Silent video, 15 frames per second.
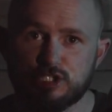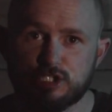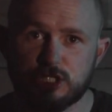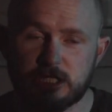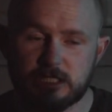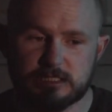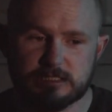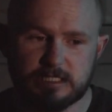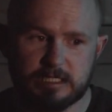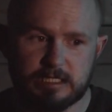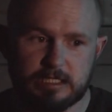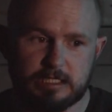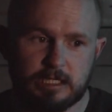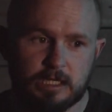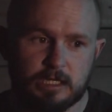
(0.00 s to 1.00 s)

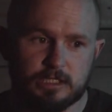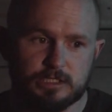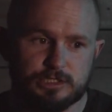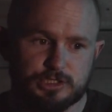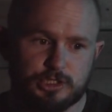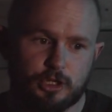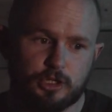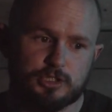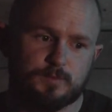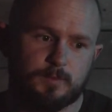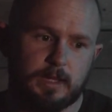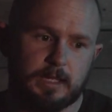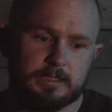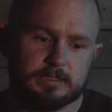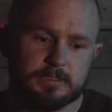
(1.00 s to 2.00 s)
GT search
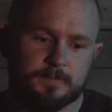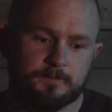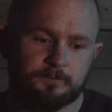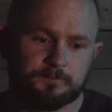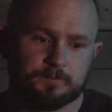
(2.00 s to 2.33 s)
bait.